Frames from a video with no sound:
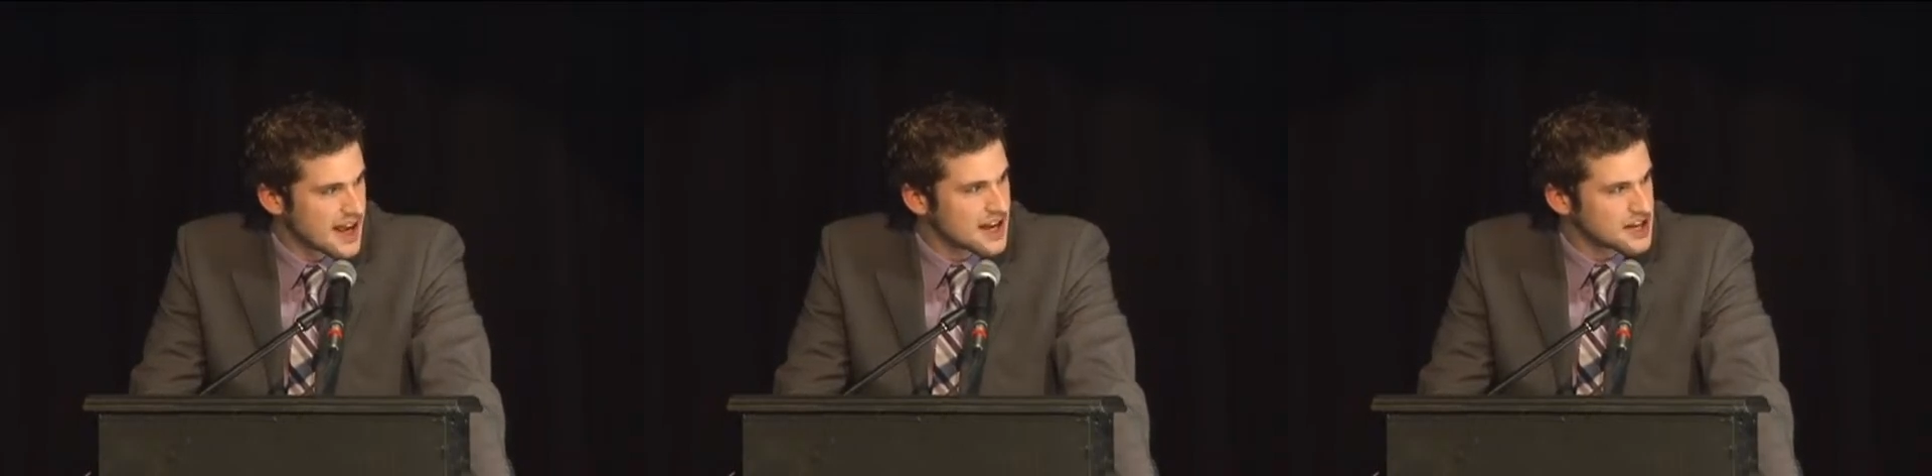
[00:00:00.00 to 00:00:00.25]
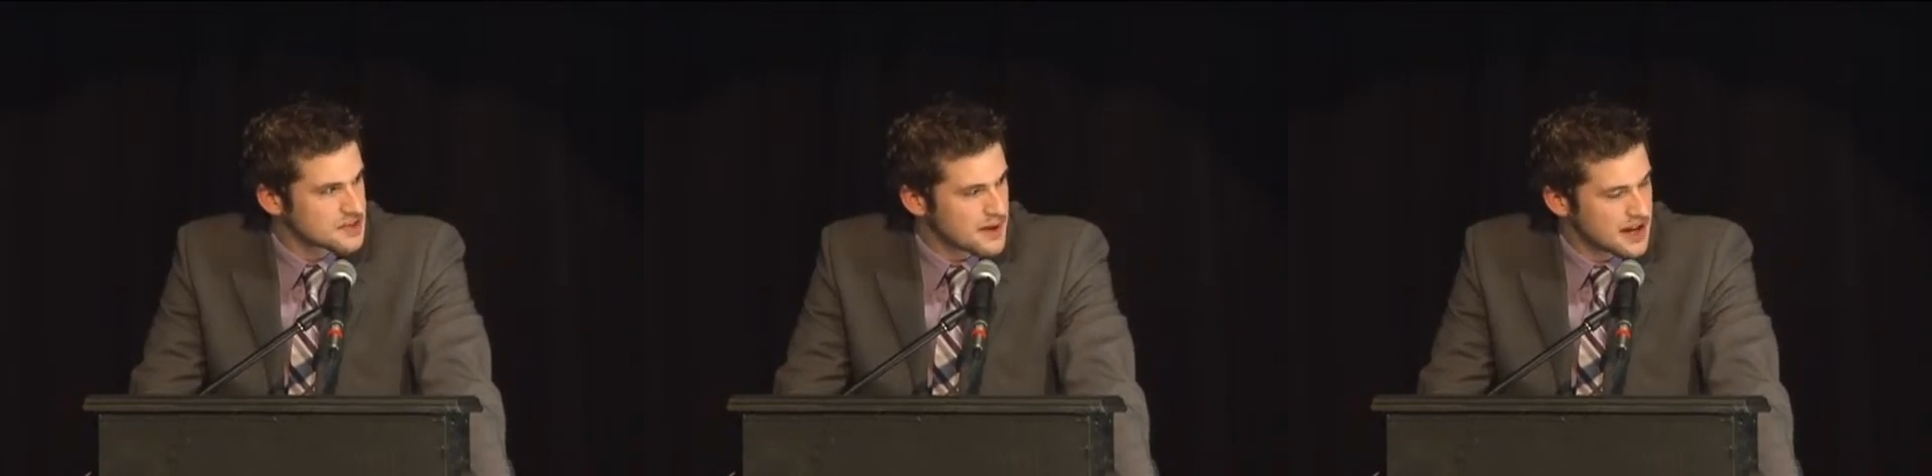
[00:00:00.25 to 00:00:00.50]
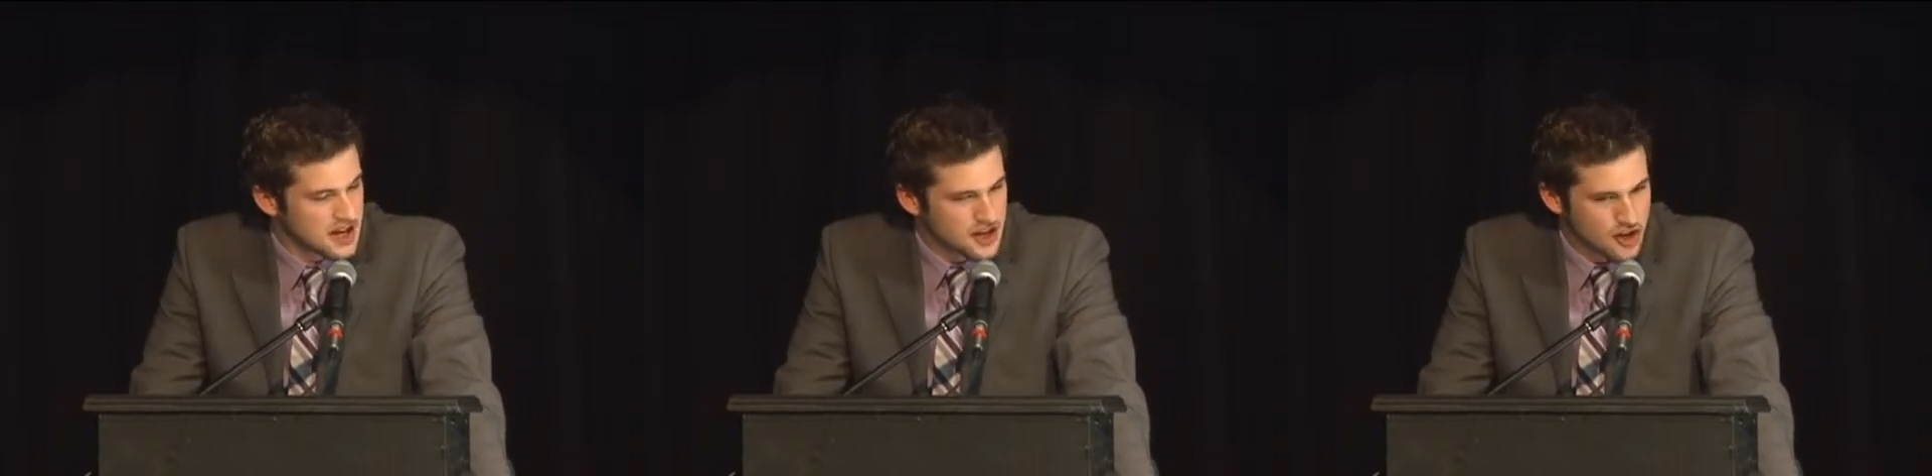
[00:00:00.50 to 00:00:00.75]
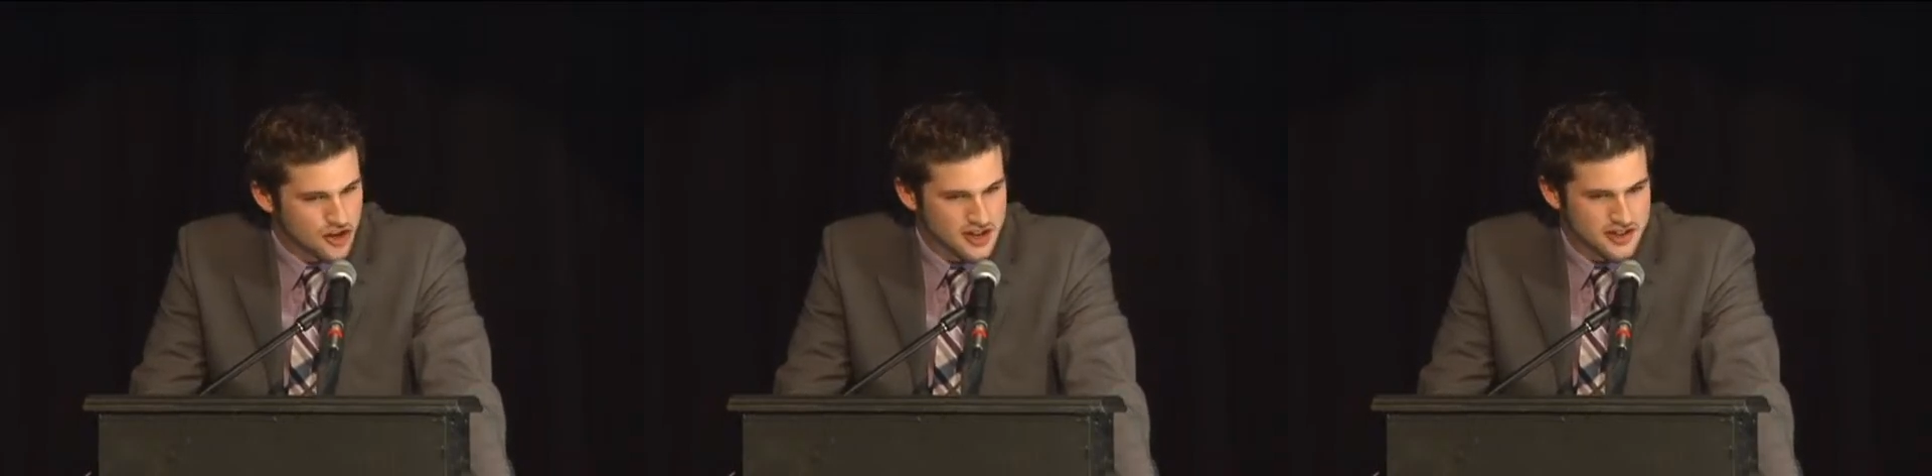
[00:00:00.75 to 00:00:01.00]
Handiest man I
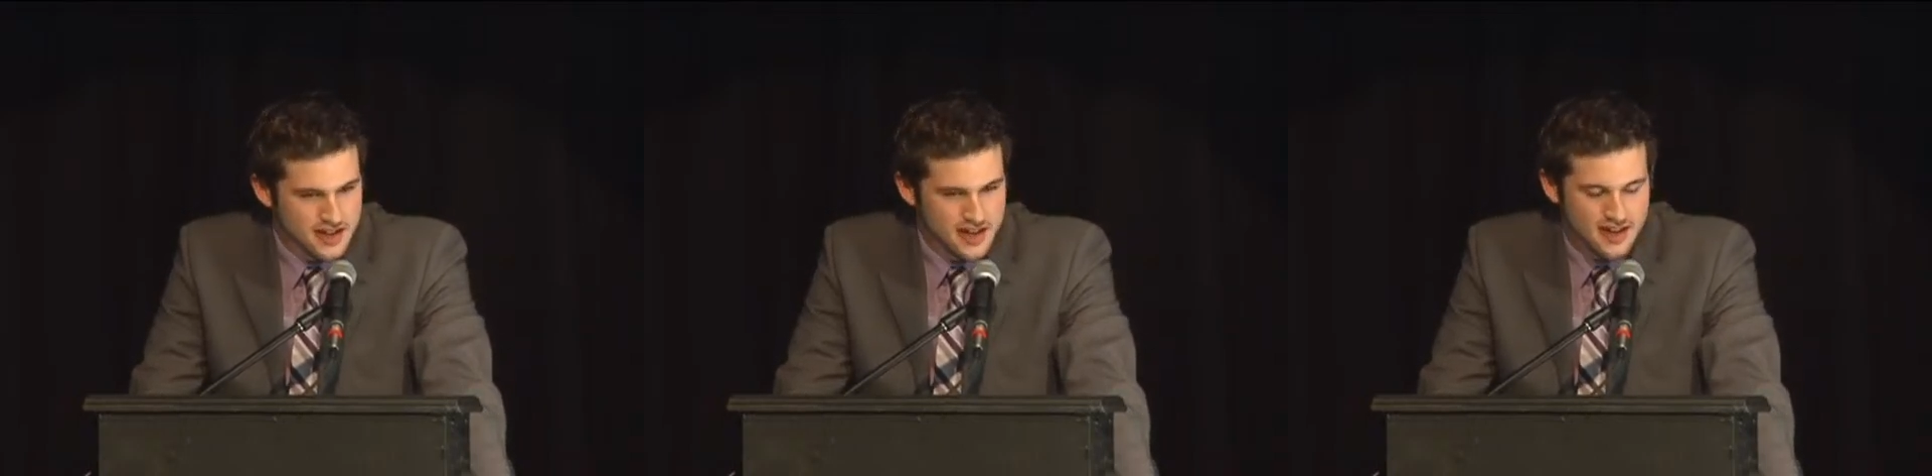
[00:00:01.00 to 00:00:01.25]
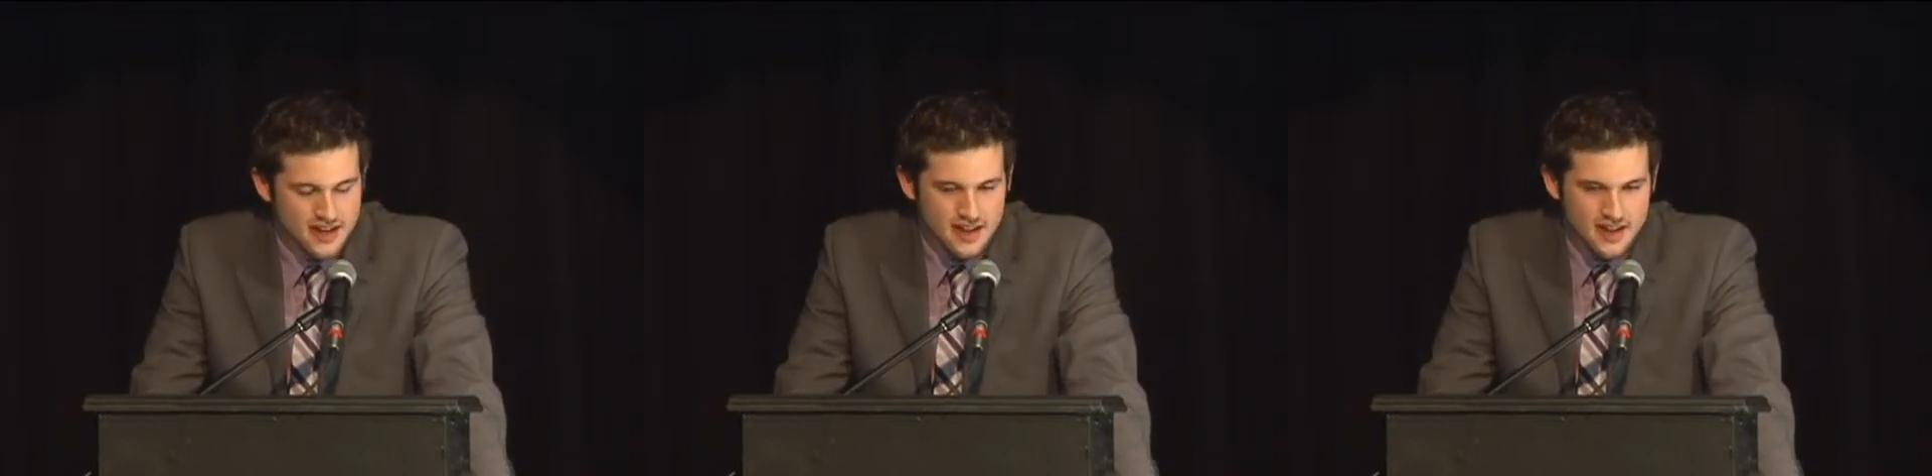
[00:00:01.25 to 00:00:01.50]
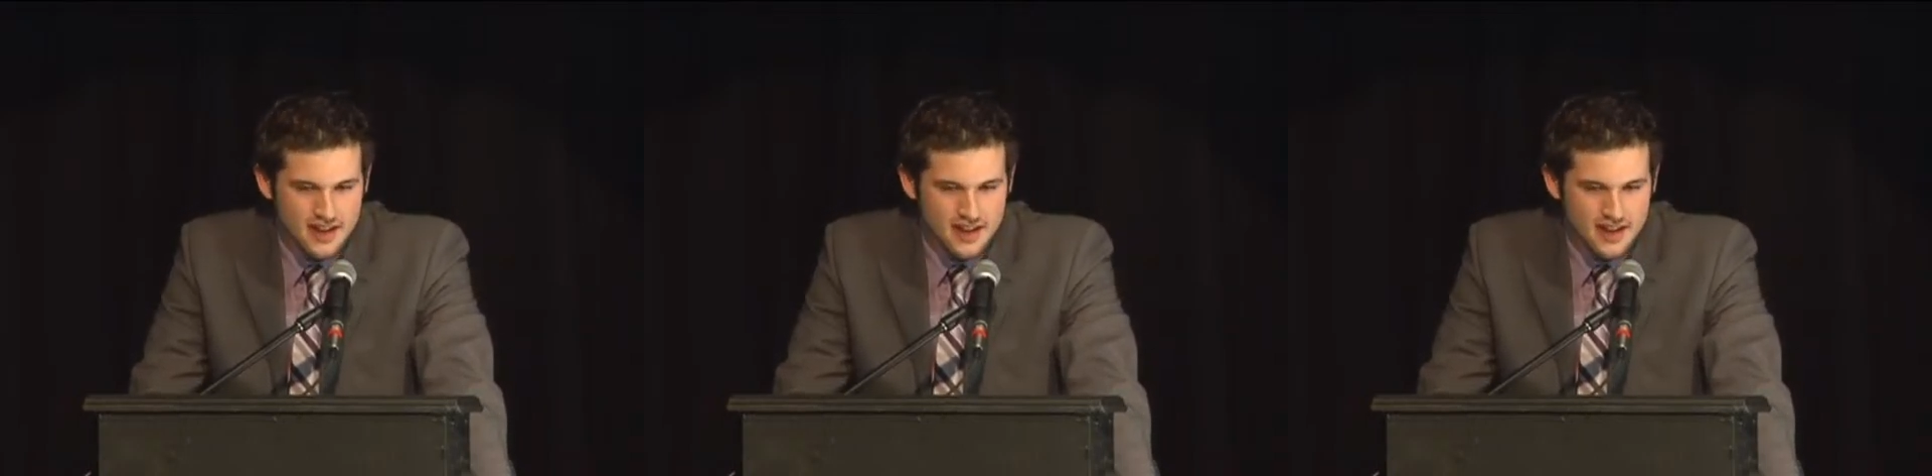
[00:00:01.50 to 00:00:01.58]
know, I think.